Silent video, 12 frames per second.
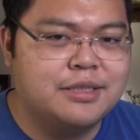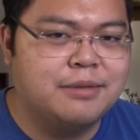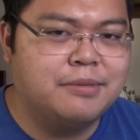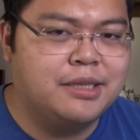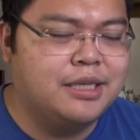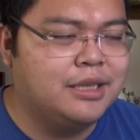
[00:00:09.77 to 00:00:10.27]

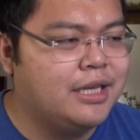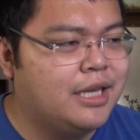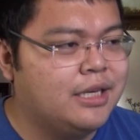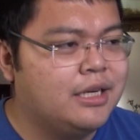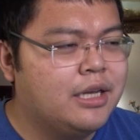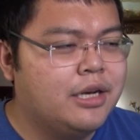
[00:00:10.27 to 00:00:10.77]
something
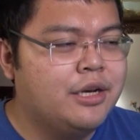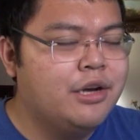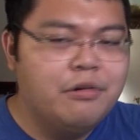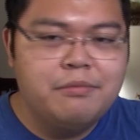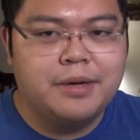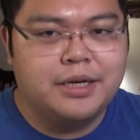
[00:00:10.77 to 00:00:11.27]
that
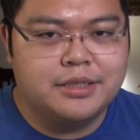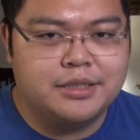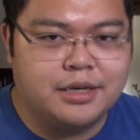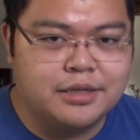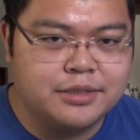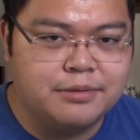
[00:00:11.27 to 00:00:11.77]
nobody
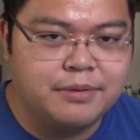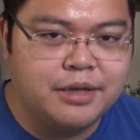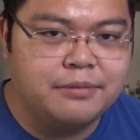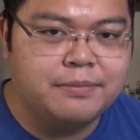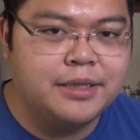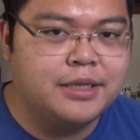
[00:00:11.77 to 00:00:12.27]
talks
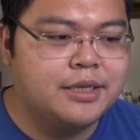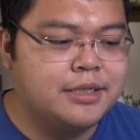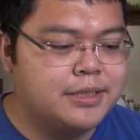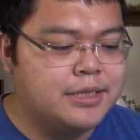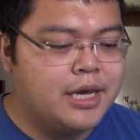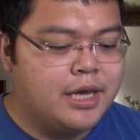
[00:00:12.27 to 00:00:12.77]
about
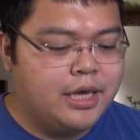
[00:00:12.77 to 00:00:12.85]
because